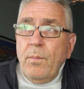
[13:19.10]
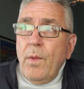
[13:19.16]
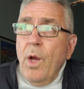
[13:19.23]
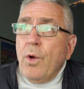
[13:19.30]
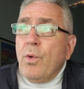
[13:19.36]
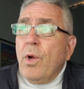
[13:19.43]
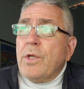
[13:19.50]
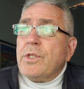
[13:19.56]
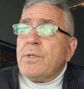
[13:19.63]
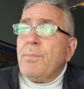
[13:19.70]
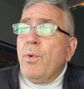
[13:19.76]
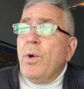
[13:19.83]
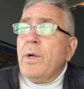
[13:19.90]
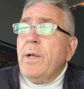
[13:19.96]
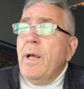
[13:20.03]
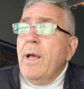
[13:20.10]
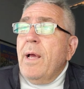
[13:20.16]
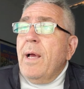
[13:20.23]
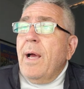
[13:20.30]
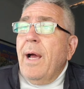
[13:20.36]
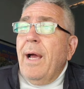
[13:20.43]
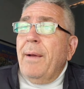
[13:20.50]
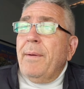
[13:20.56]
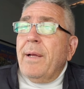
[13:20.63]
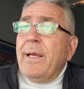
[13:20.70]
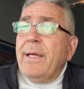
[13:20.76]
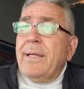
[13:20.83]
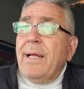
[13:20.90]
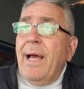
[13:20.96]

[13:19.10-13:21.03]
across the board. Again,